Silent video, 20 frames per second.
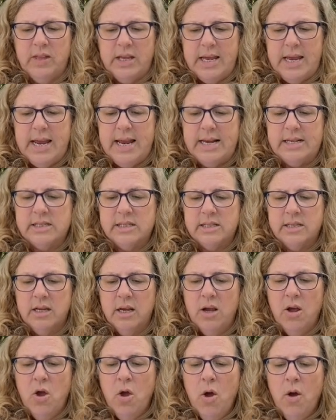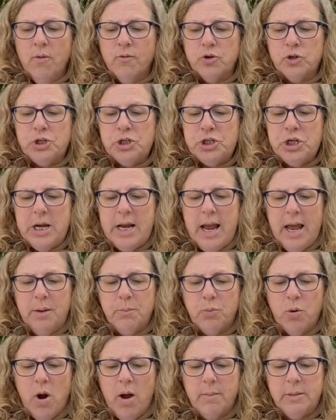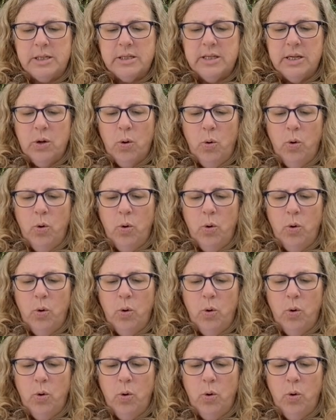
East, for she had promised the